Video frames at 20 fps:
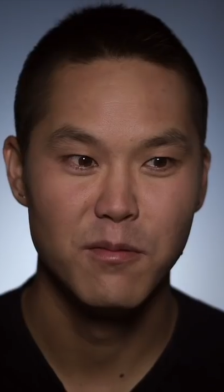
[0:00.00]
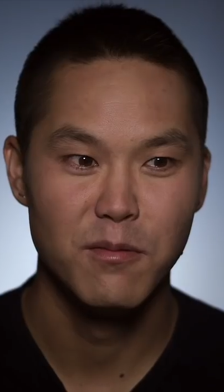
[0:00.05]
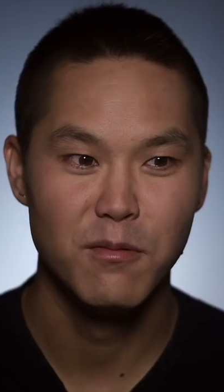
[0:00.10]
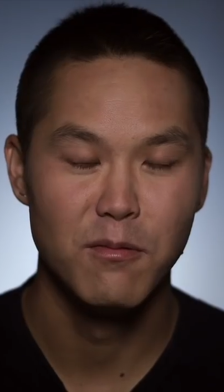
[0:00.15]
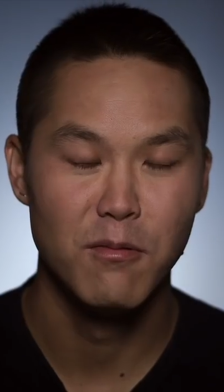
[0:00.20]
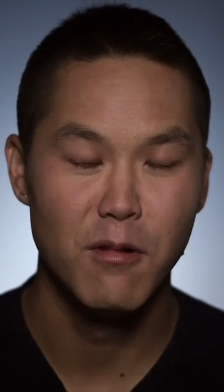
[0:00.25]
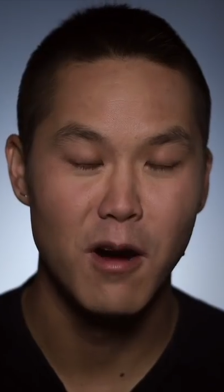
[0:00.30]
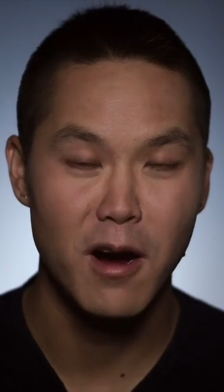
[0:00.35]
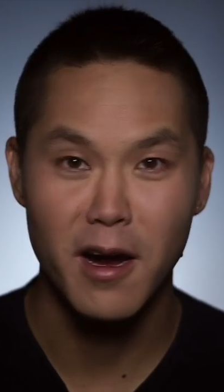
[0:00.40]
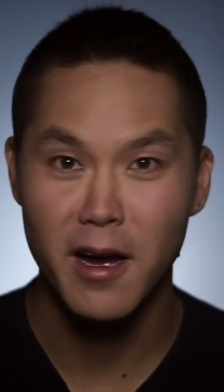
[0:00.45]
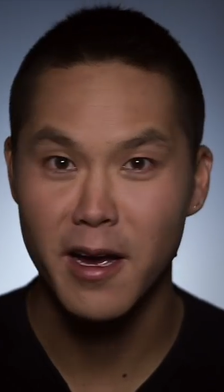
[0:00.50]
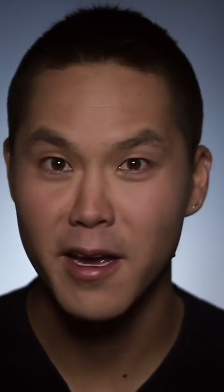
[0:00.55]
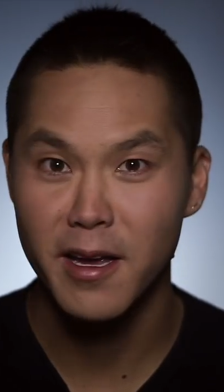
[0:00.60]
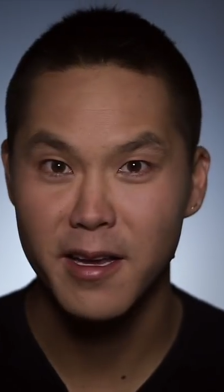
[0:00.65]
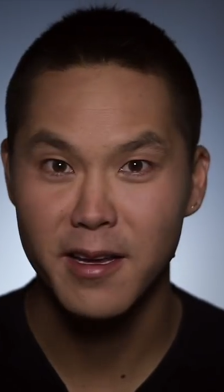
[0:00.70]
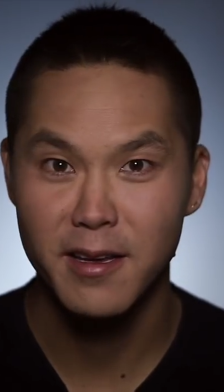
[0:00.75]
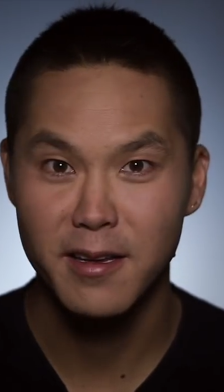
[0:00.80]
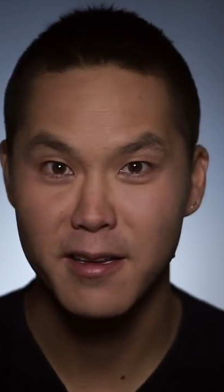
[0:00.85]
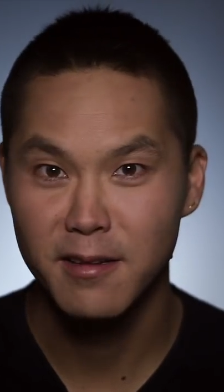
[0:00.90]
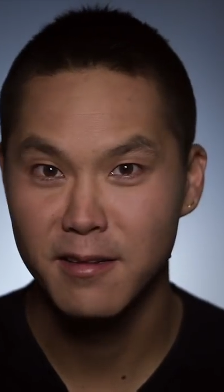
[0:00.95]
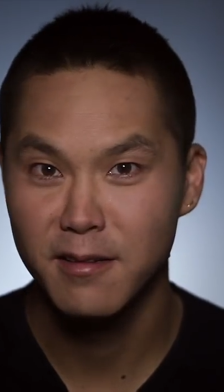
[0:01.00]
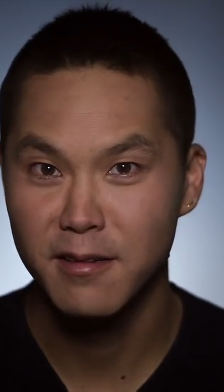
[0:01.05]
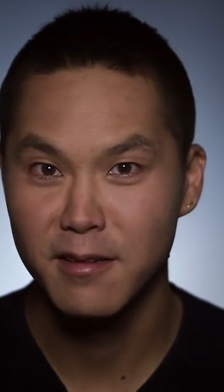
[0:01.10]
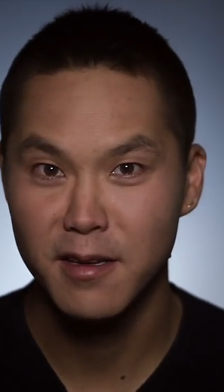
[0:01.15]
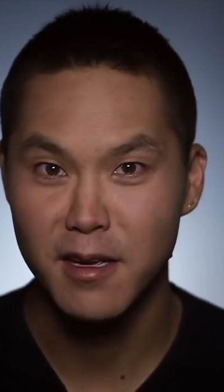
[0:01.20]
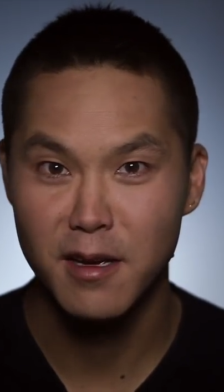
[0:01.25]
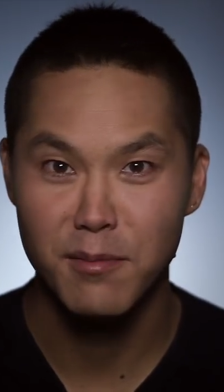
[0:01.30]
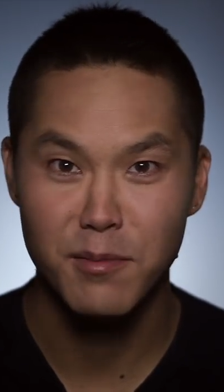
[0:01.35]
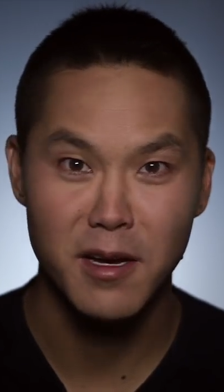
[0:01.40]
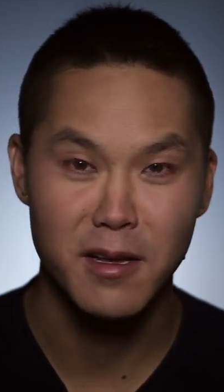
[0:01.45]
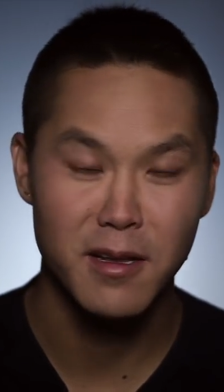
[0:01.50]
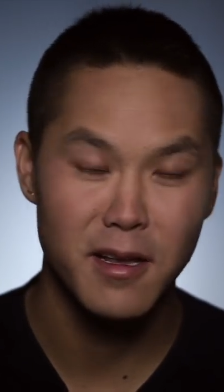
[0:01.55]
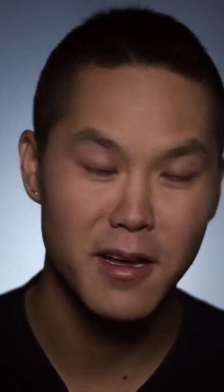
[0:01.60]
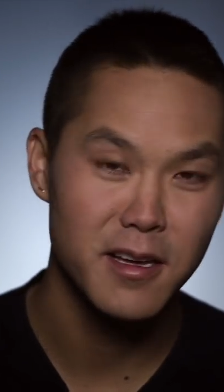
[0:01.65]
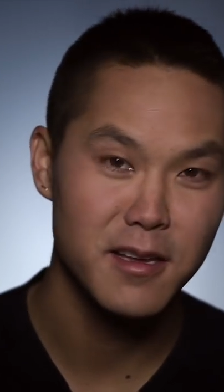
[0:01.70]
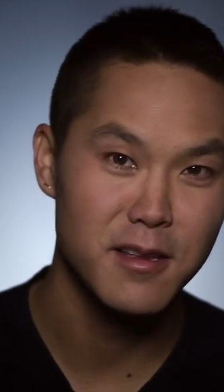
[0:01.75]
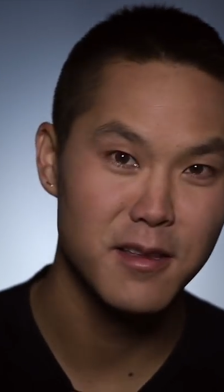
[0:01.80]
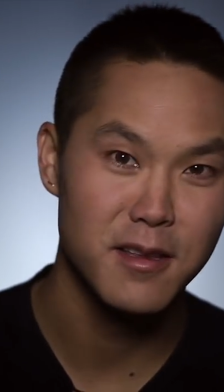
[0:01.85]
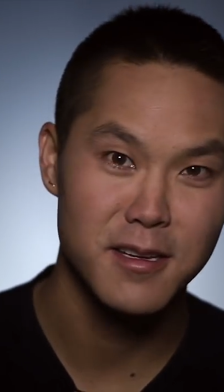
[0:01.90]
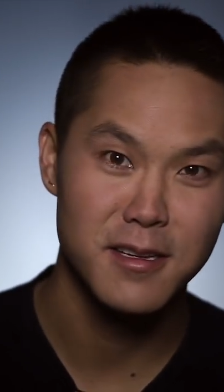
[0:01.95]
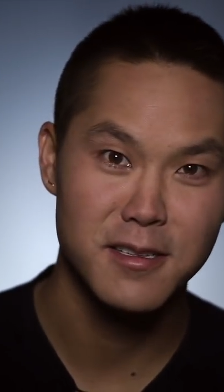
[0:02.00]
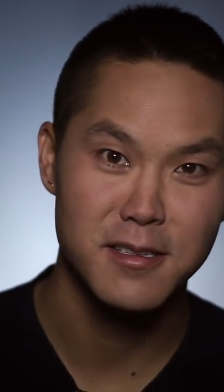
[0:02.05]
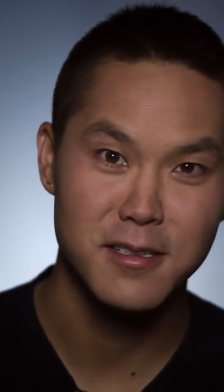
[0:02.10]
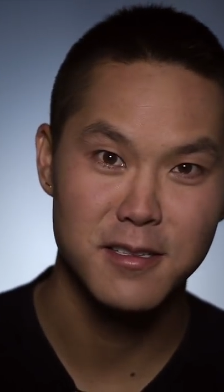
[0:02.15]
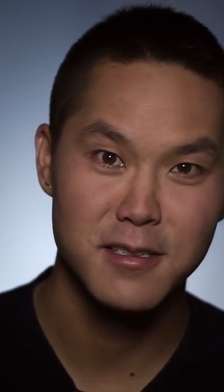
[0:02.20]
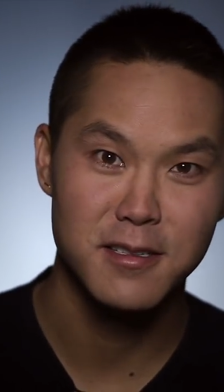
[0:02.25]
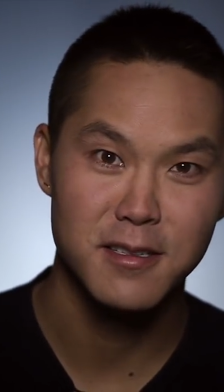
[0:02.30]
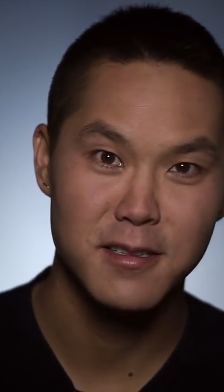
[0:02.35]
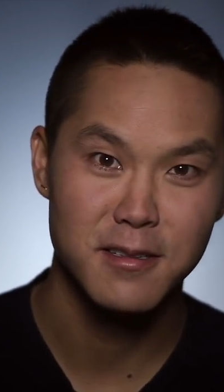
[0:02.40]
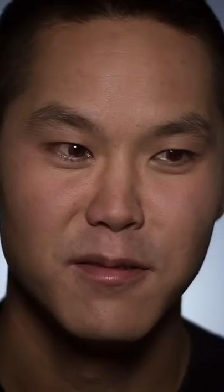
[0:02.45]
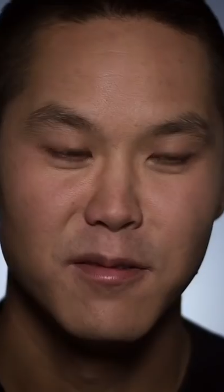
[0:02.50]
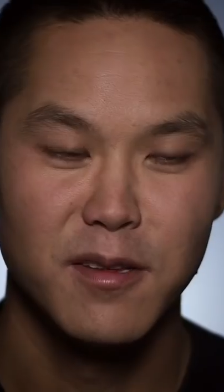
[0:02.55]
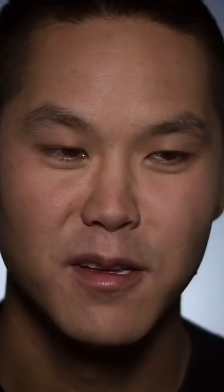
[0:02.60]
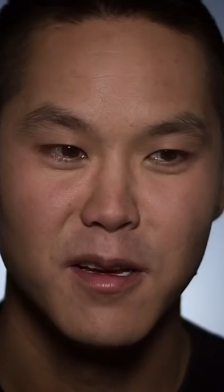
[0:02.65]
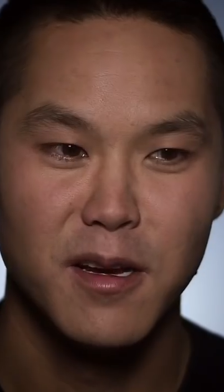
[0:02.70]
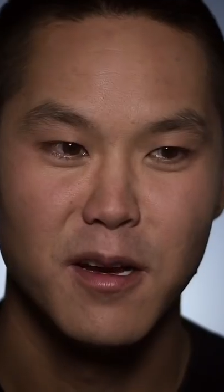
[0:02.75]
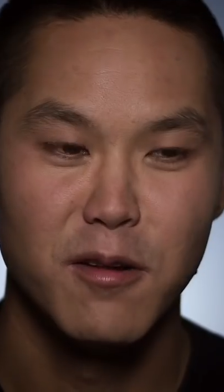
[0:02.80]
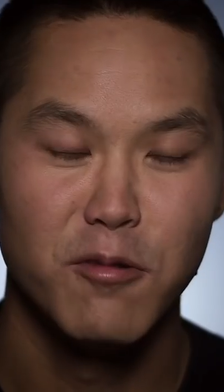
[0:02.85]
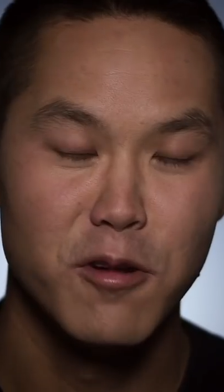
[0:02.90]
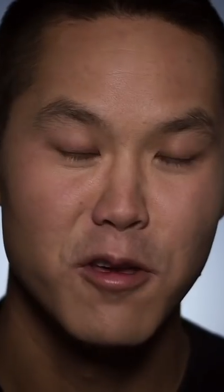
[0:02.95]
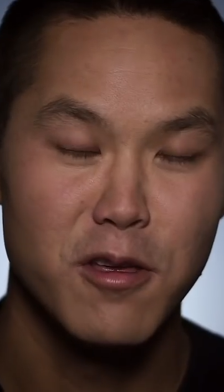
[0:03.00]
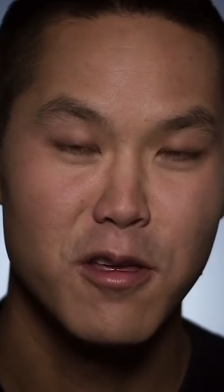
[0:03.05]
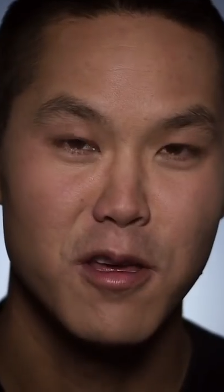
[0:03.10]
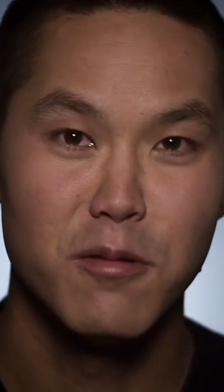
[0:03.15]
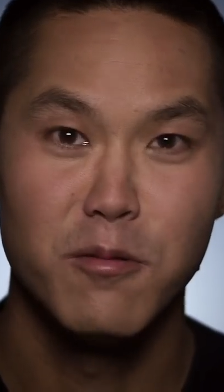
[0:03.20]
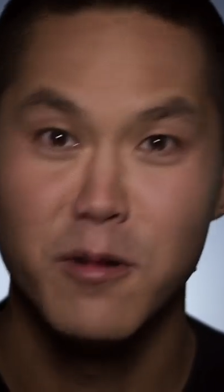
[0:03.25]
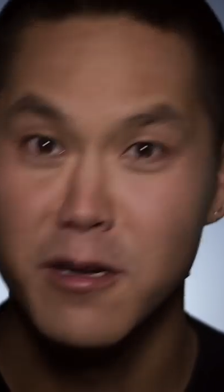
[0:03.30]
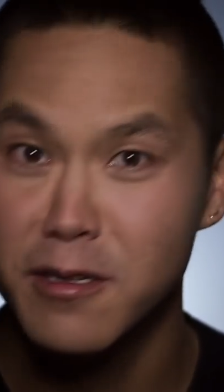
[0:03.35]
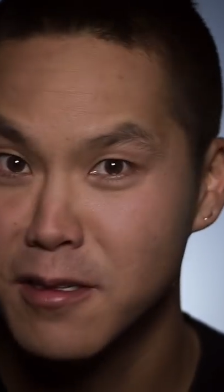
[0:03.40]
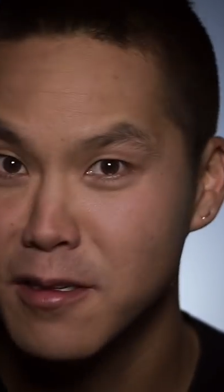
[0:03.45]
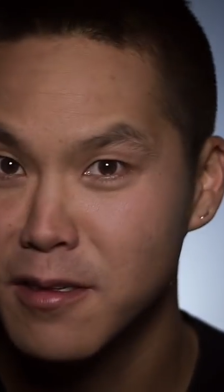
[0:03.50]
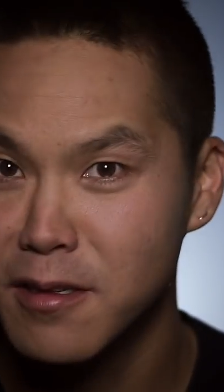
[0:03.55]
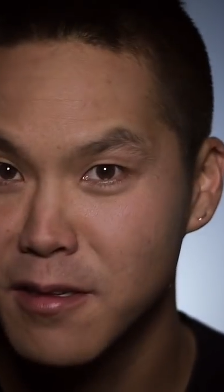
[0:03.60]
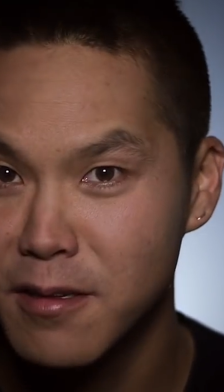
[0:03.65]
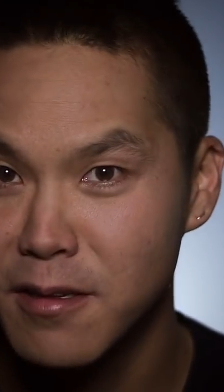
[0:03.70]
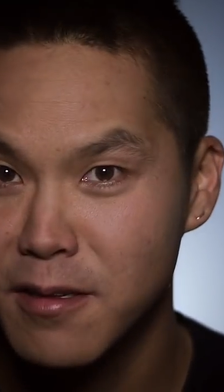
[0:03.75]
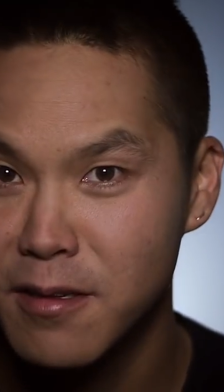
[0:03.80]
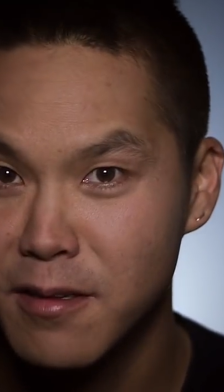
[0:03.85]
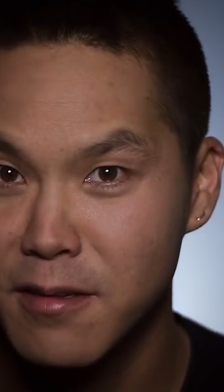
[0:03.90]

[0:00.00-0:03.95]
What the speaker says: Why am I like this? I wish I wasn't.